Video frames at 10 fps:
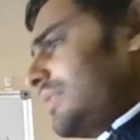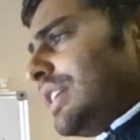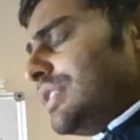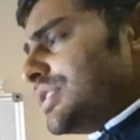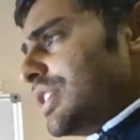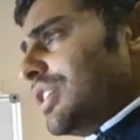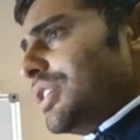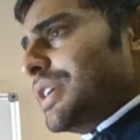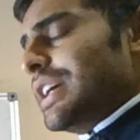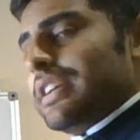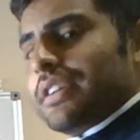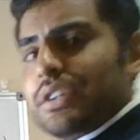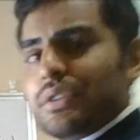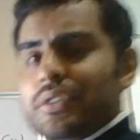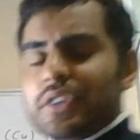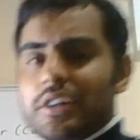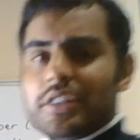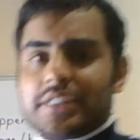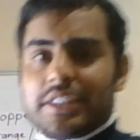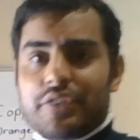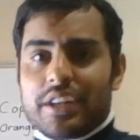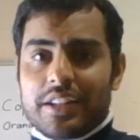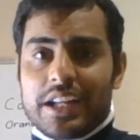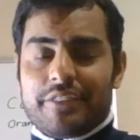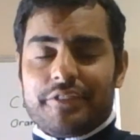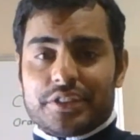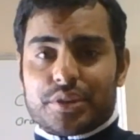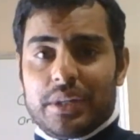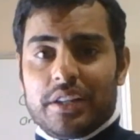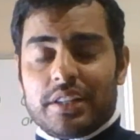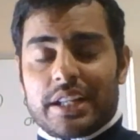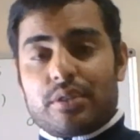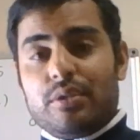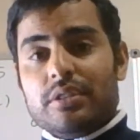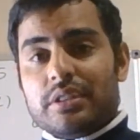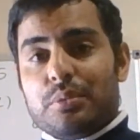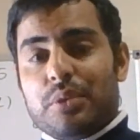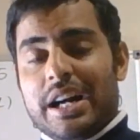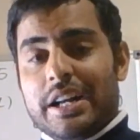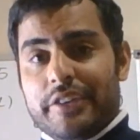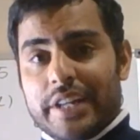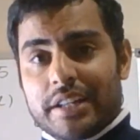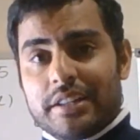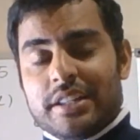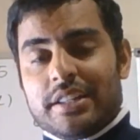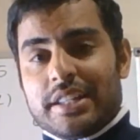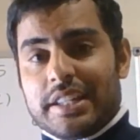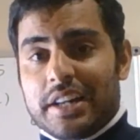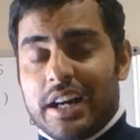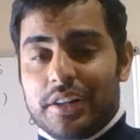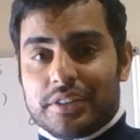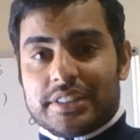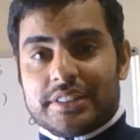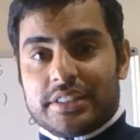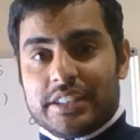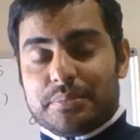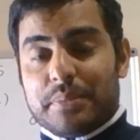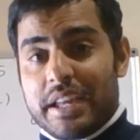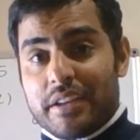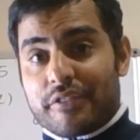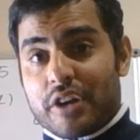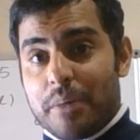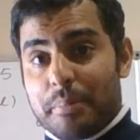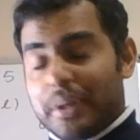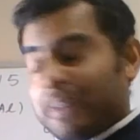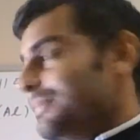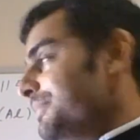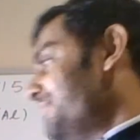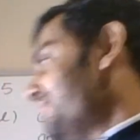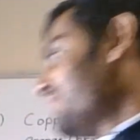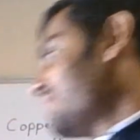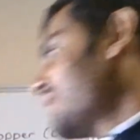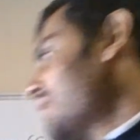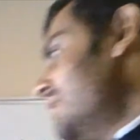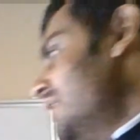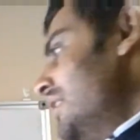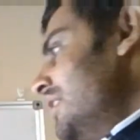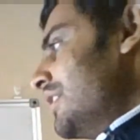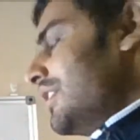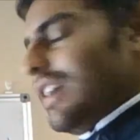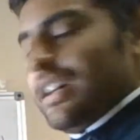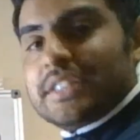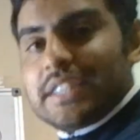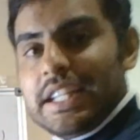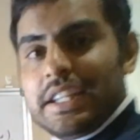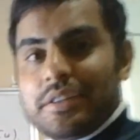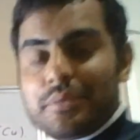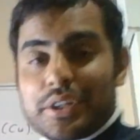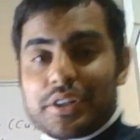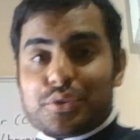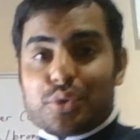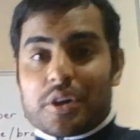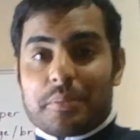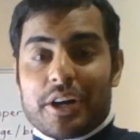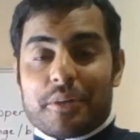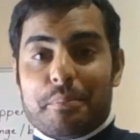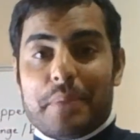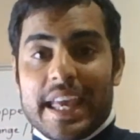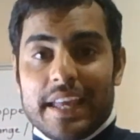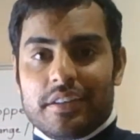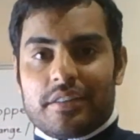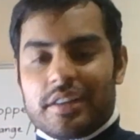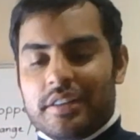So you'll notice in real life as well, like all the wiring in houses is made of copper. Lastly, we're going to talk about bend.